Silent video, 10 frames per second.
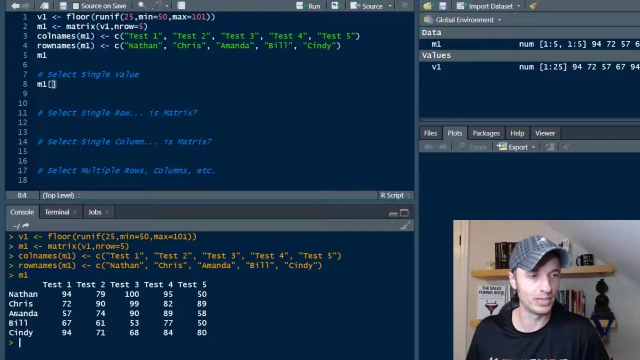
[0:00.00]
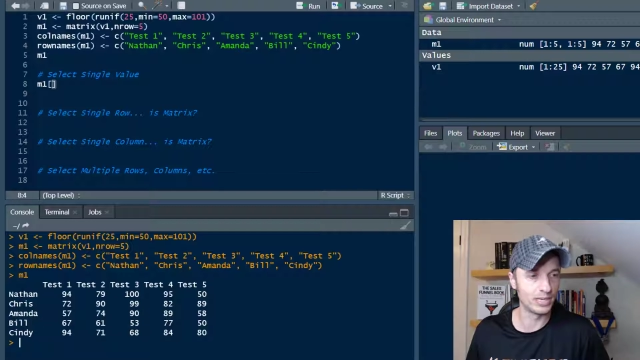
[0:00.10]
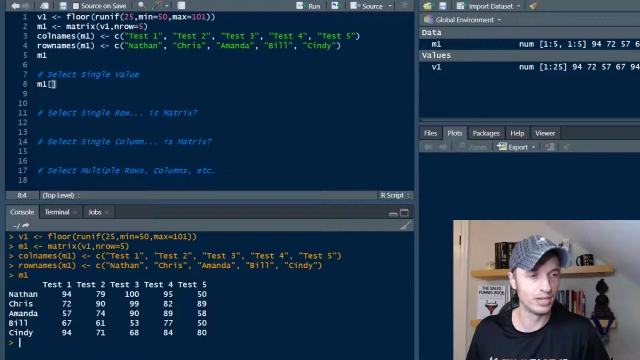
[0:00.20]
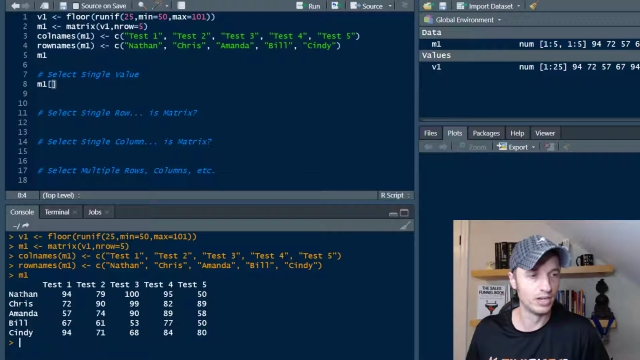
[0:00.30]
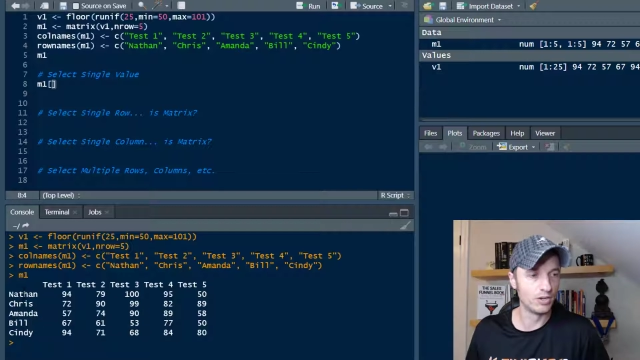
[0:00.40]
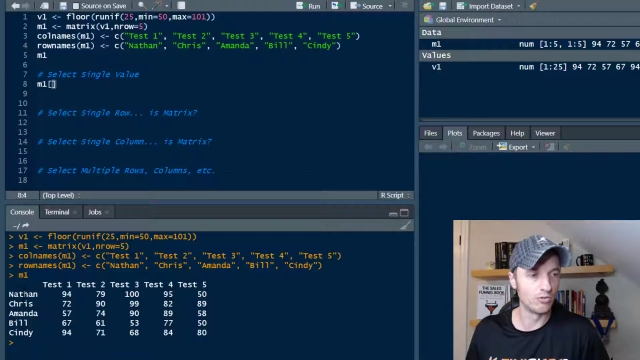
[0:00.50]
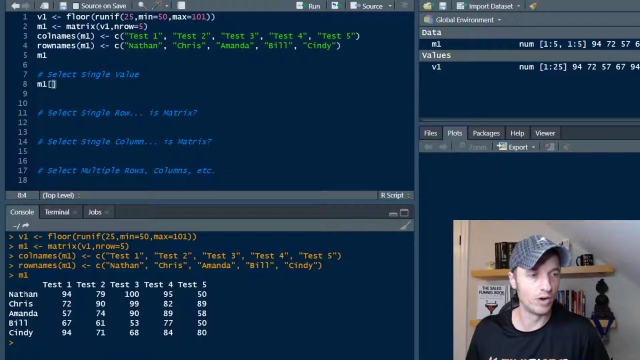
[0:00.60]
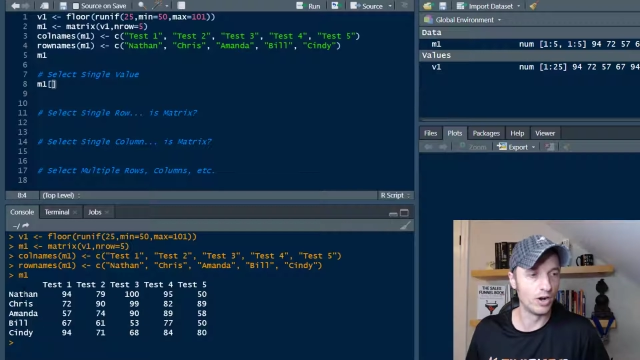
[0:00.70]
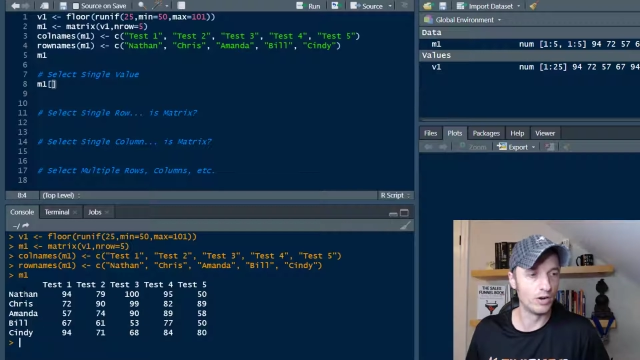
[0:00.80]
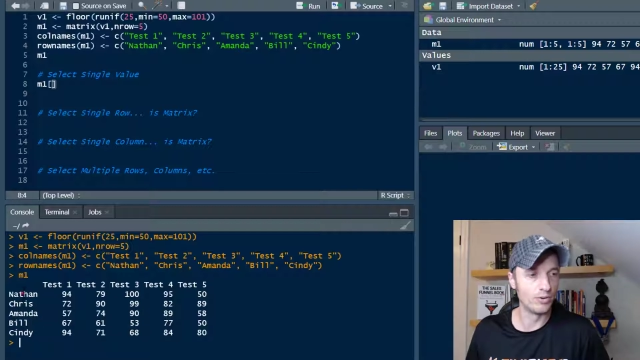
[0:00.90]
be
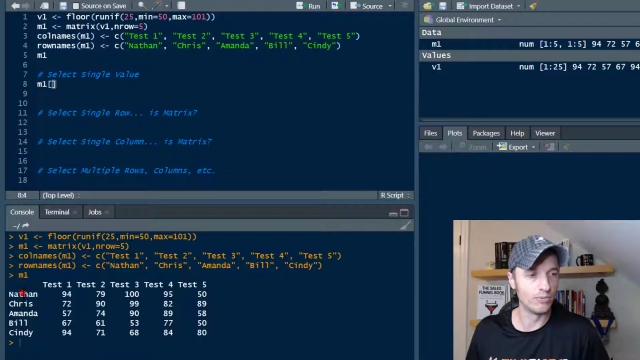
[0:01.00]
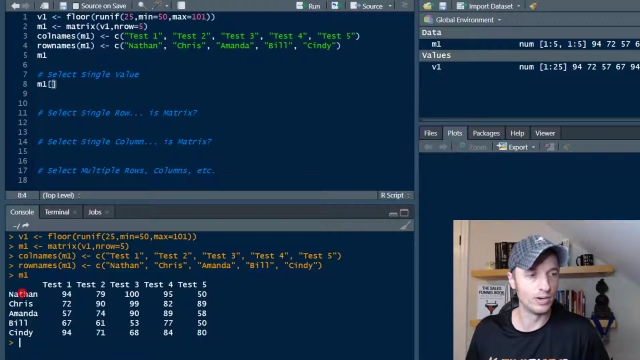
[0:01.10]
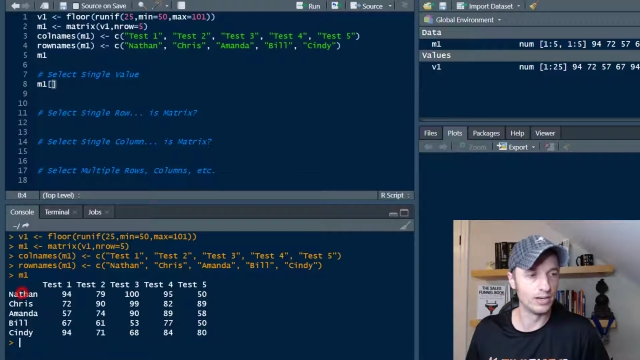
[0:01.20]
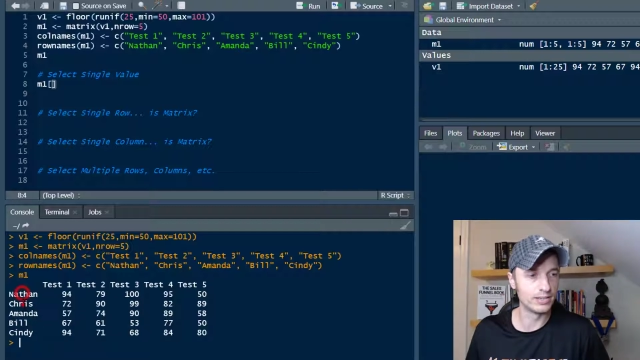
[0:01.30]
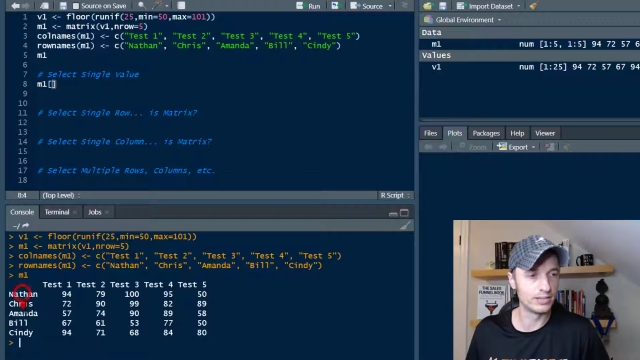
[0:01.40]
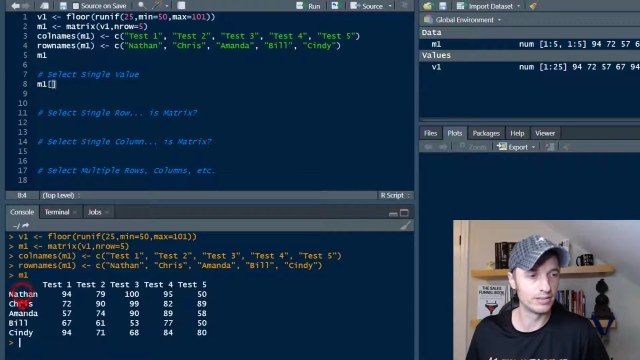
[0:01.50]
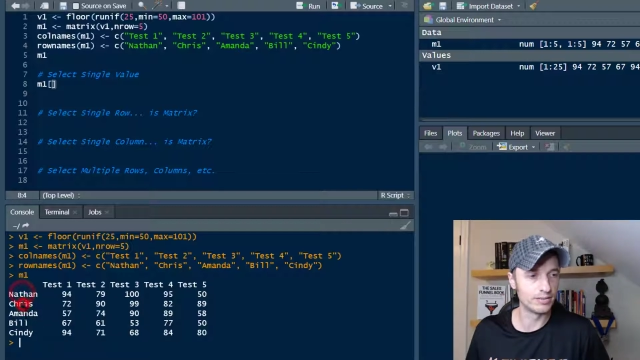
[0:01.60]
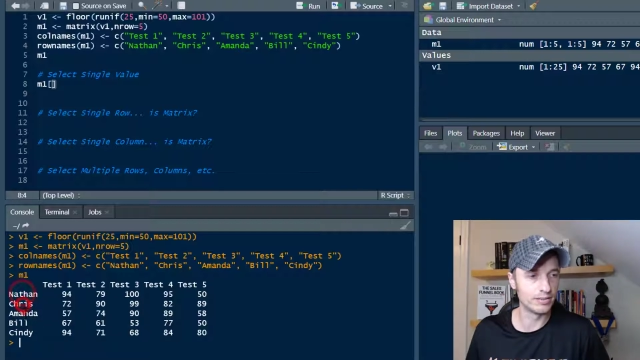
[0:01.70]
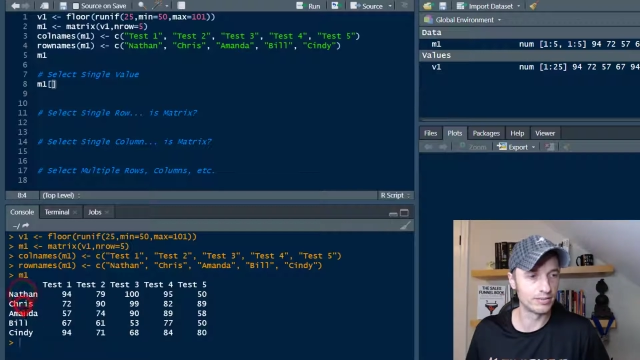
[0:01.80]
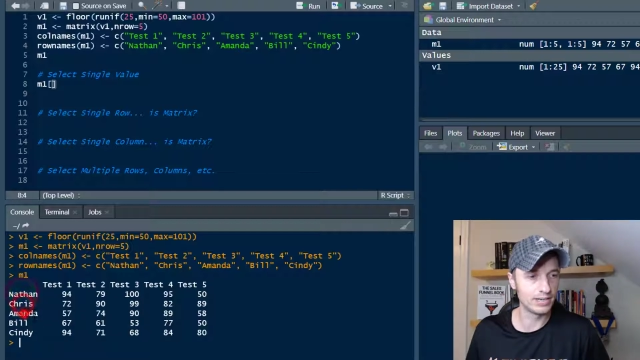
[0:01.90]
row one,
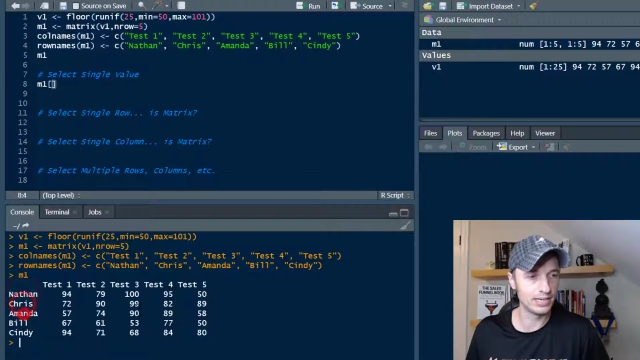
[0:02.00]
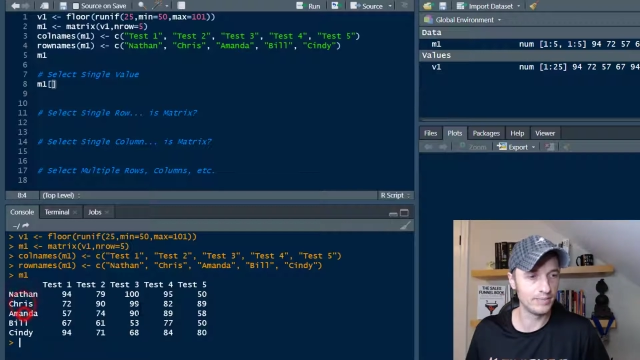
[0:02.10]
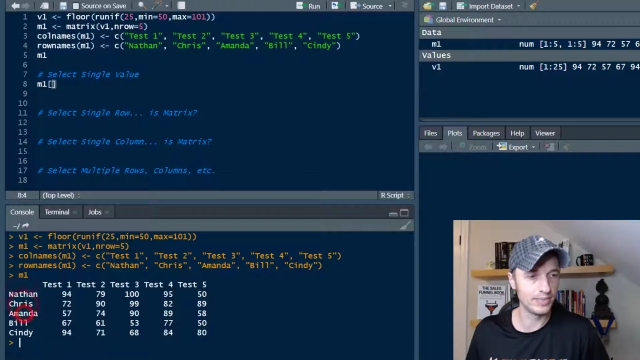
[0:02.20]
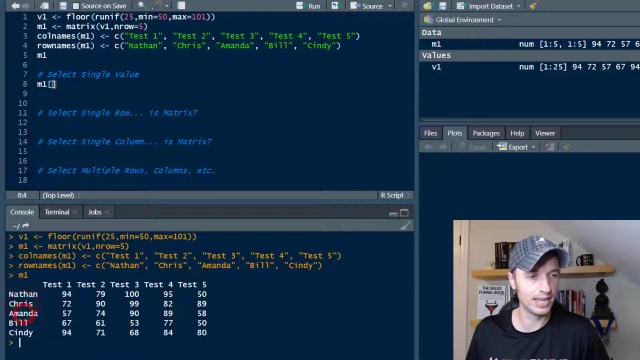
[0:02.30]
two, three,